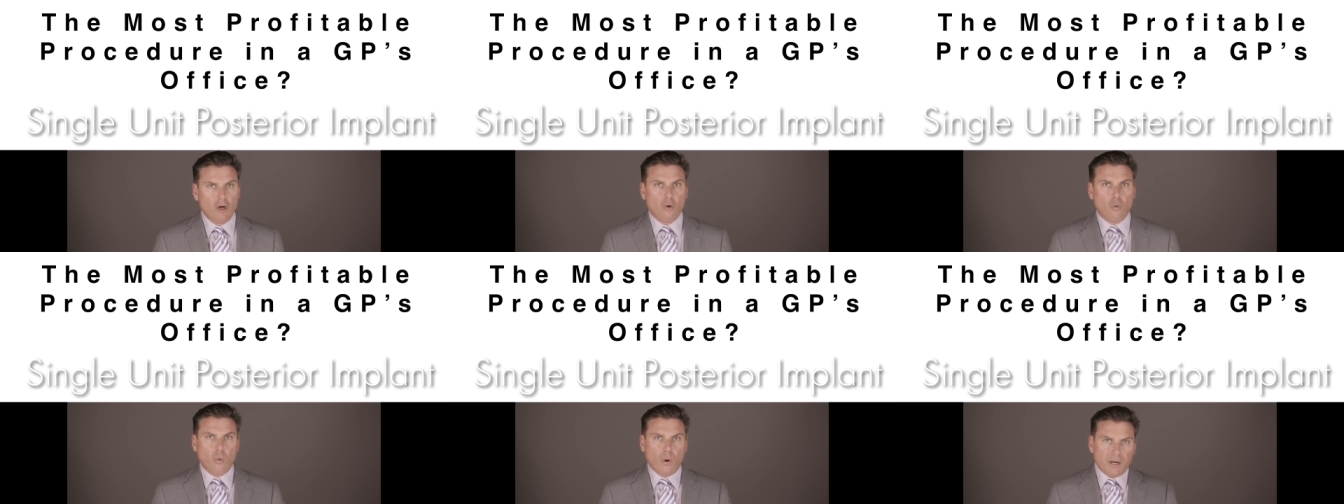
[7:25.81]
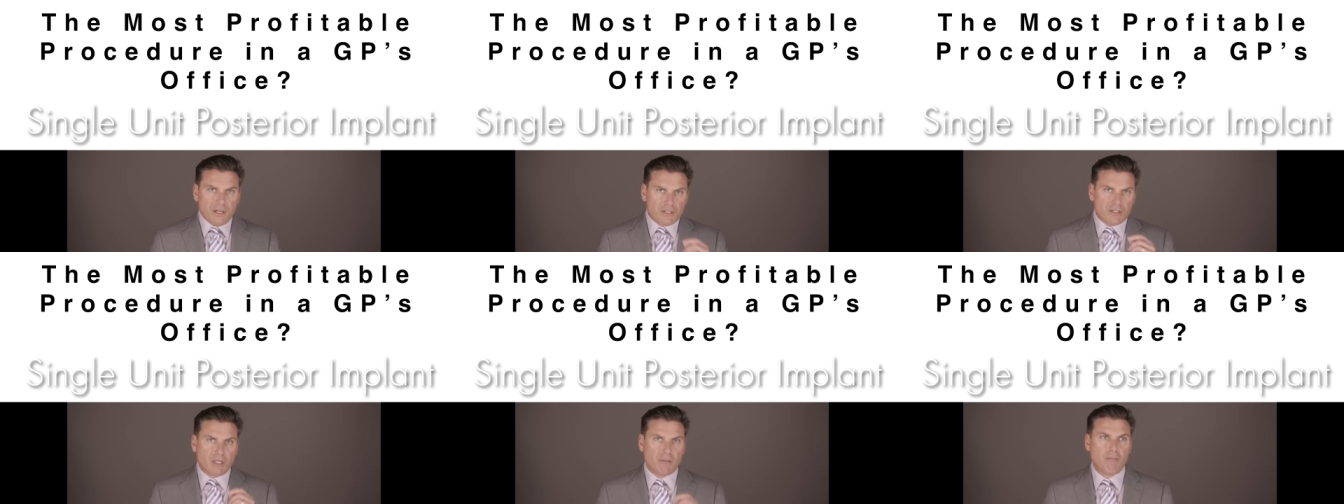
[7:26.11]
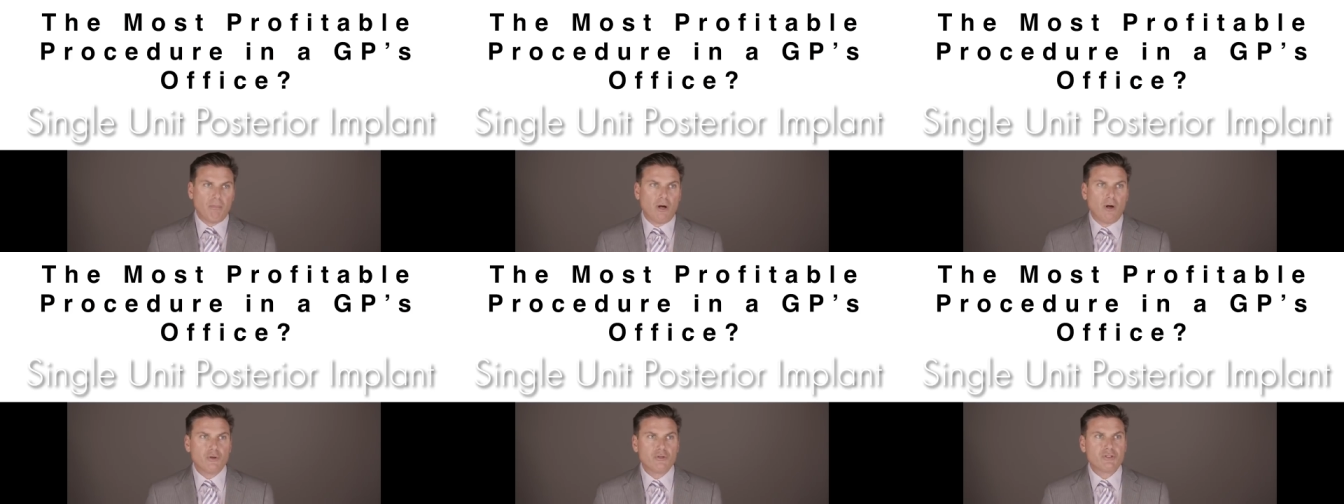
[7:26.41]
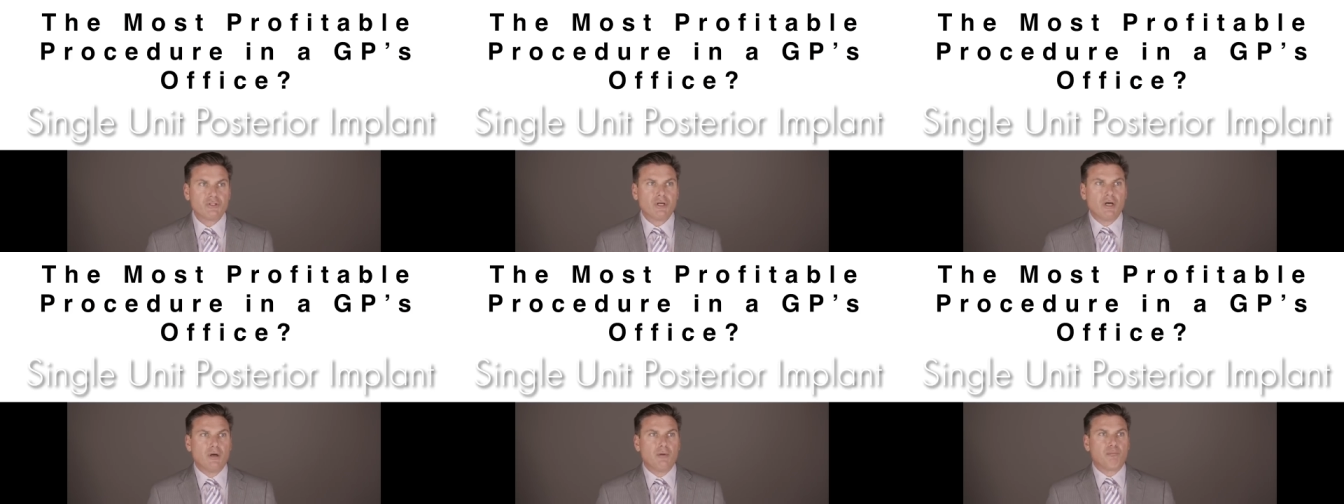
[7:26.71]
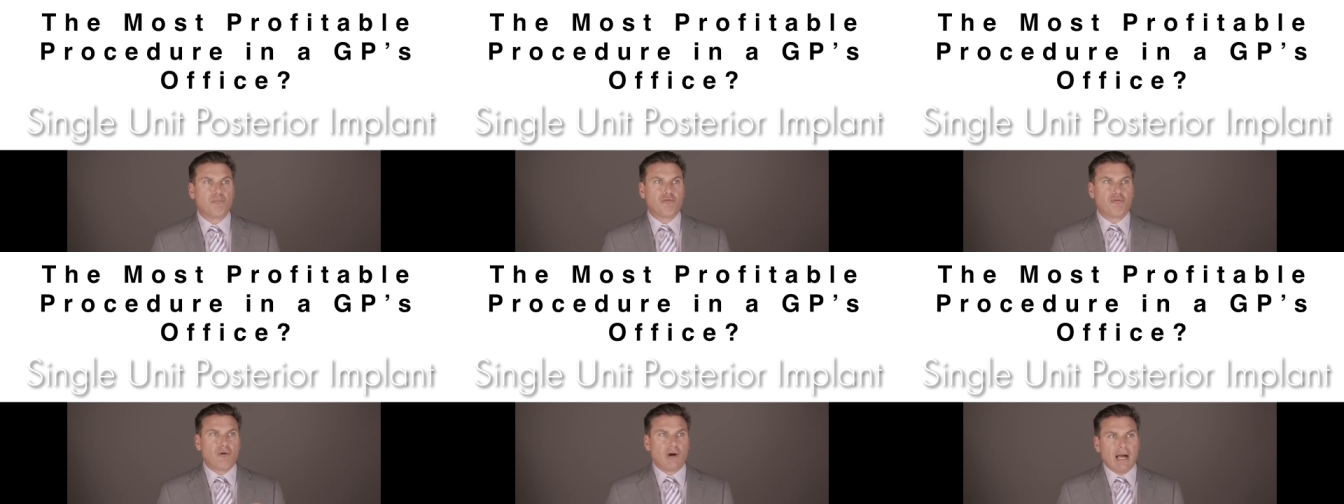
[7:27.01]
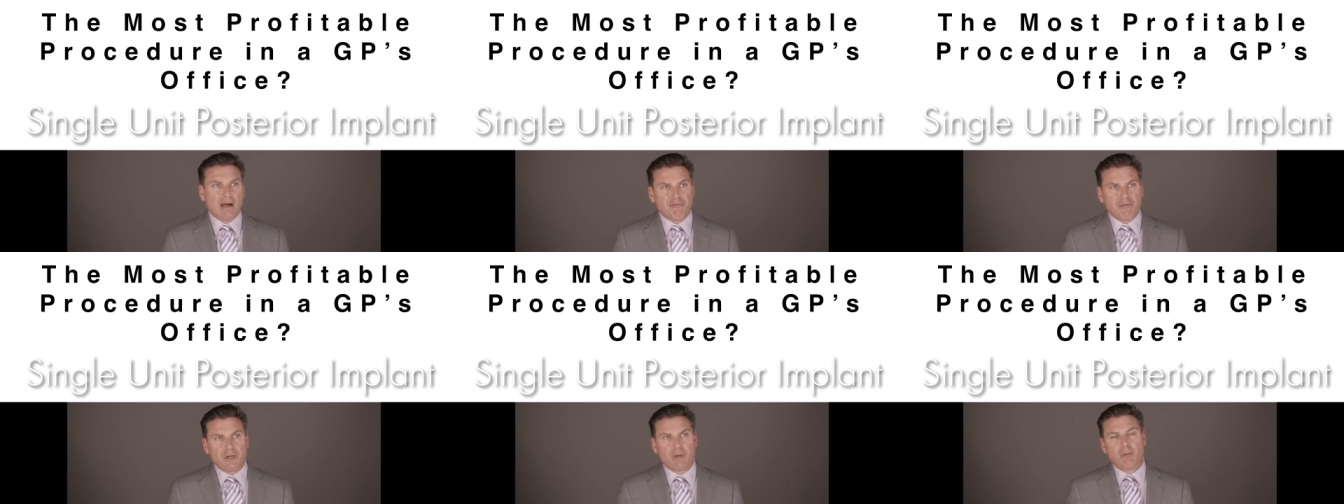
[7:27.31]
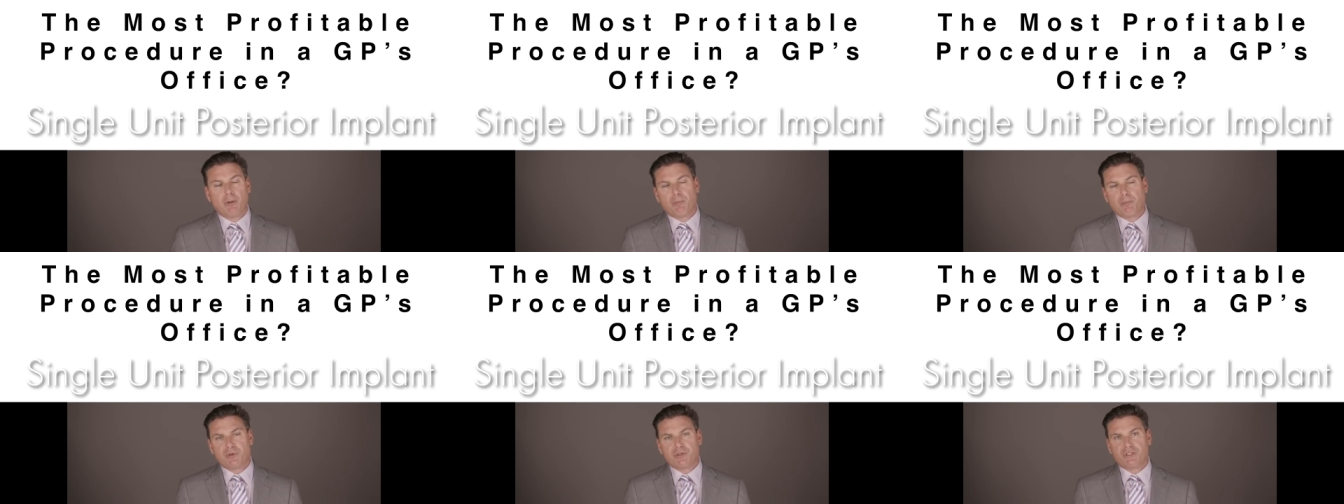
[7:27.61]
What is the most
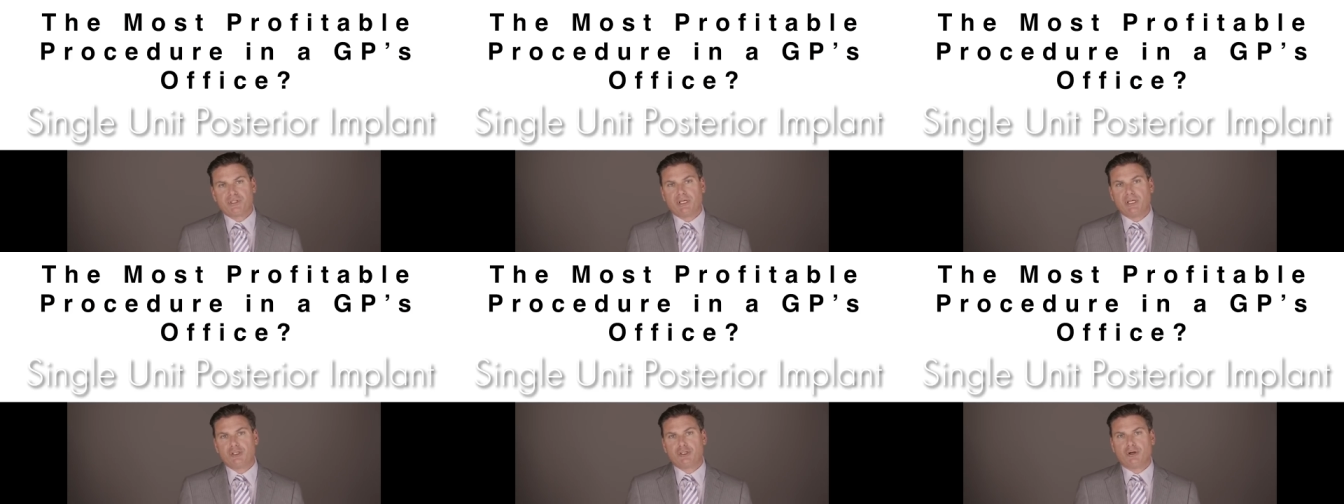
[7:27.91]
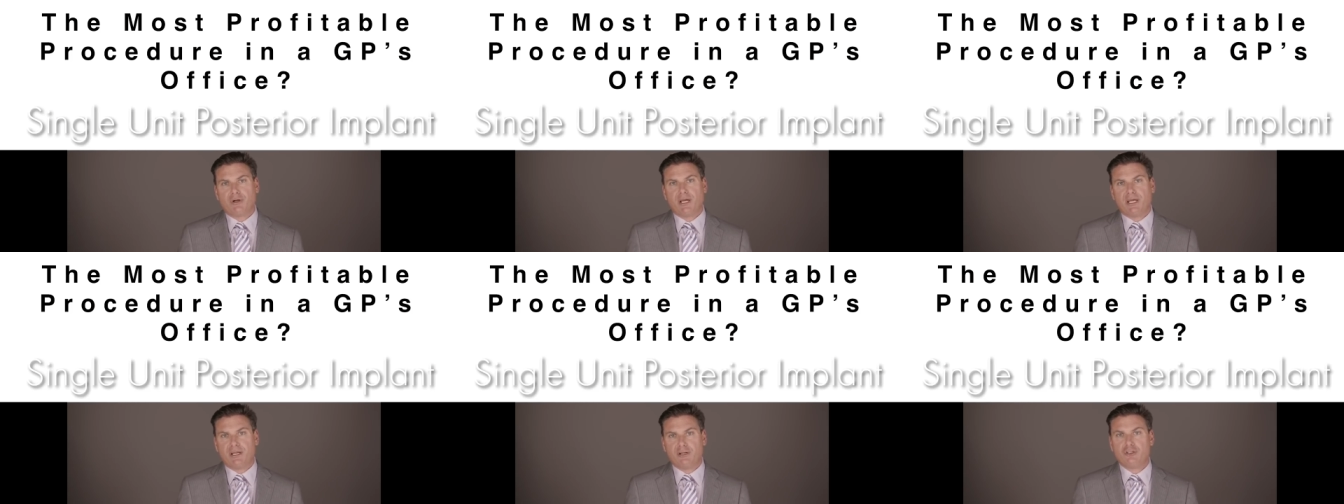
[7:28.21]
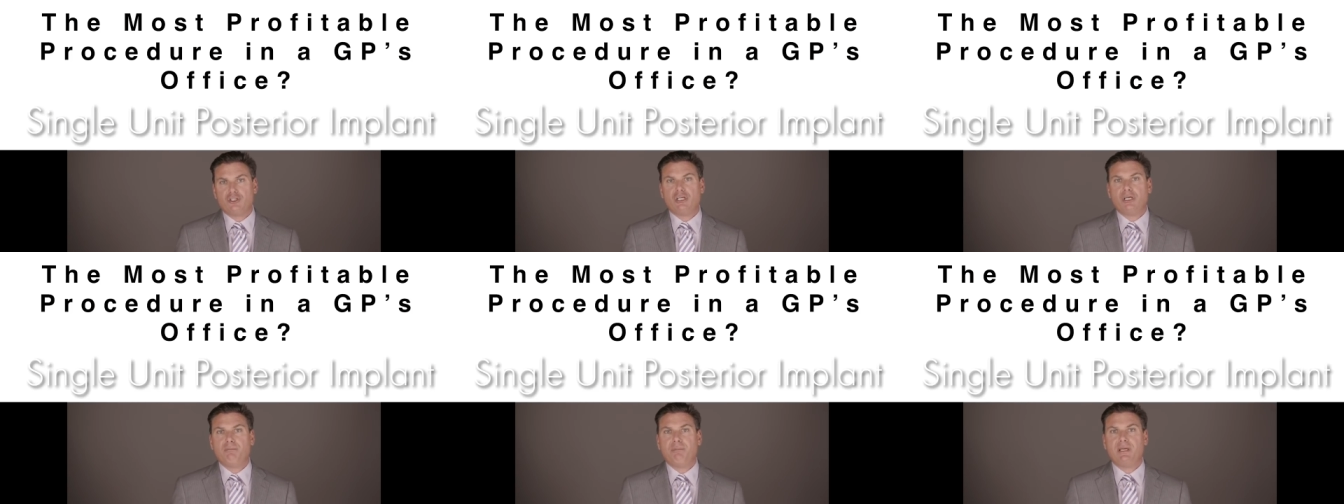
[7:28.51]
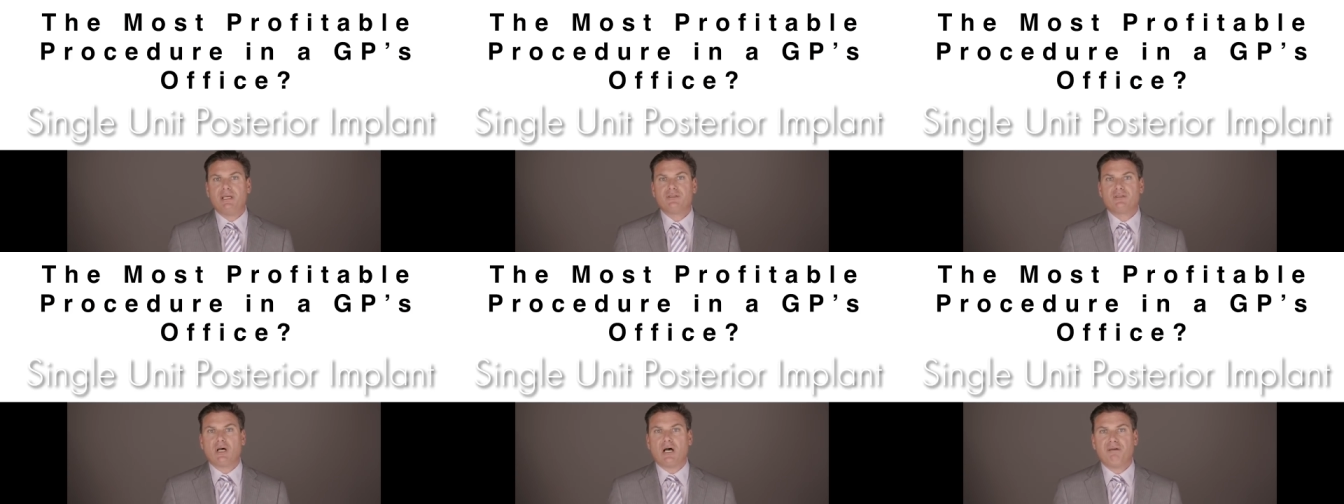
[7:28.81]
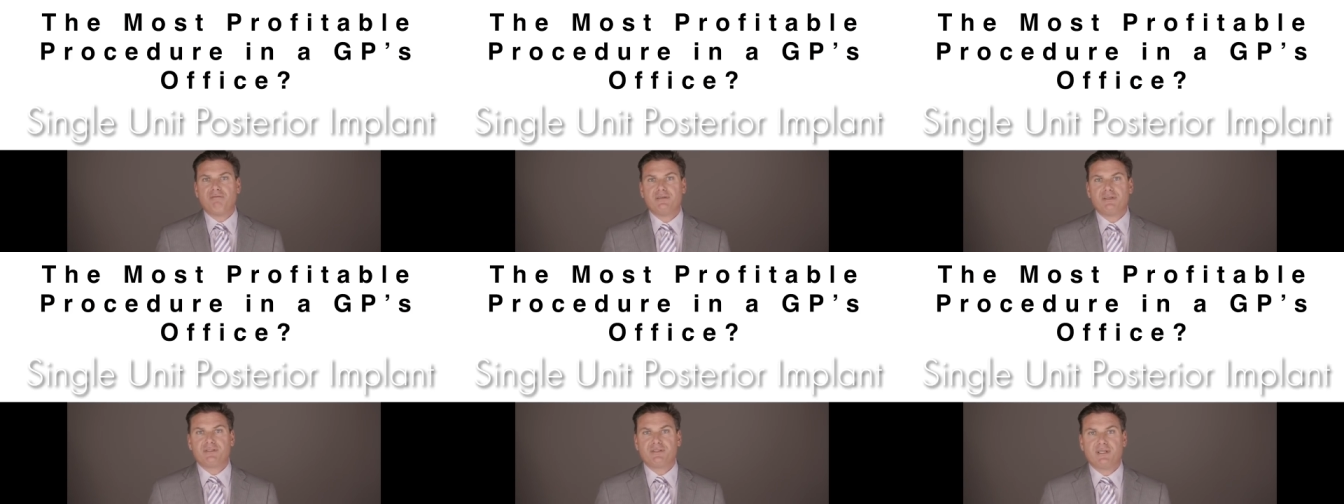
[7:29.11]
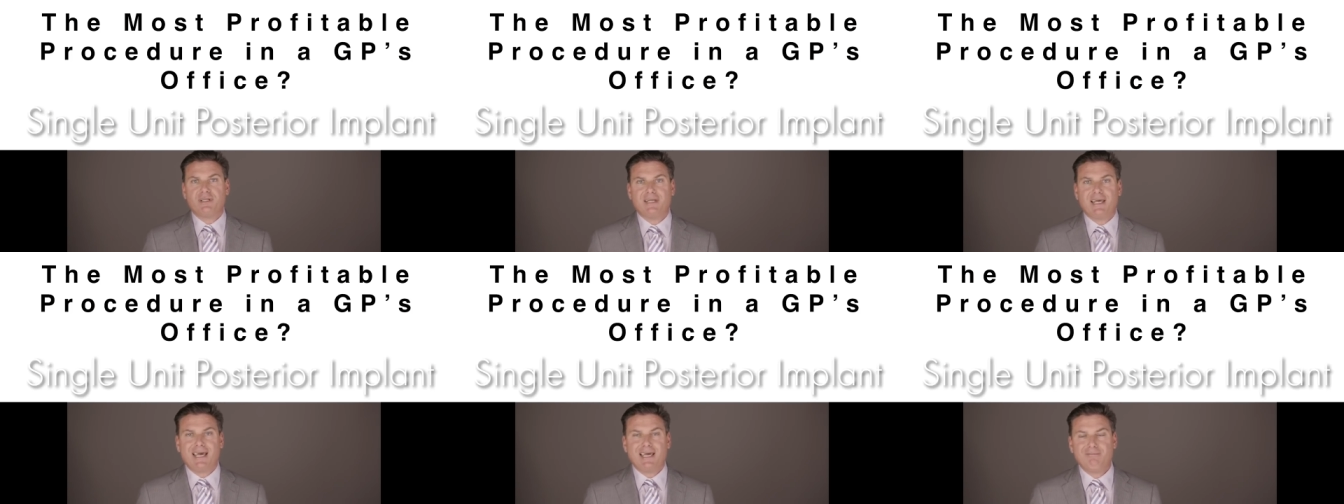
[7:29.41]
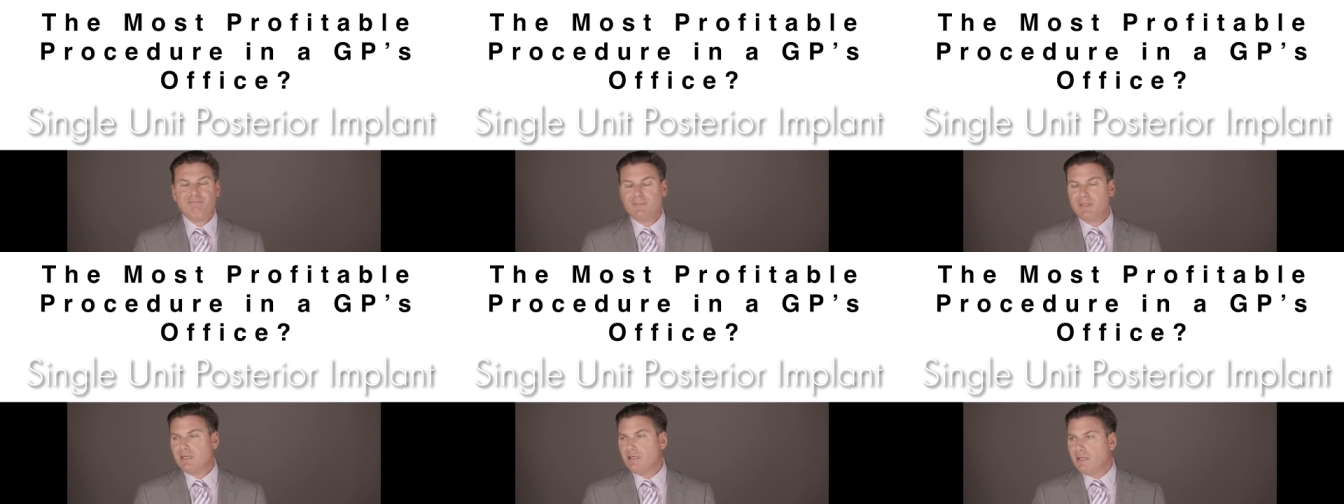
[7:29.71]
profitable procedure in a G P's office today?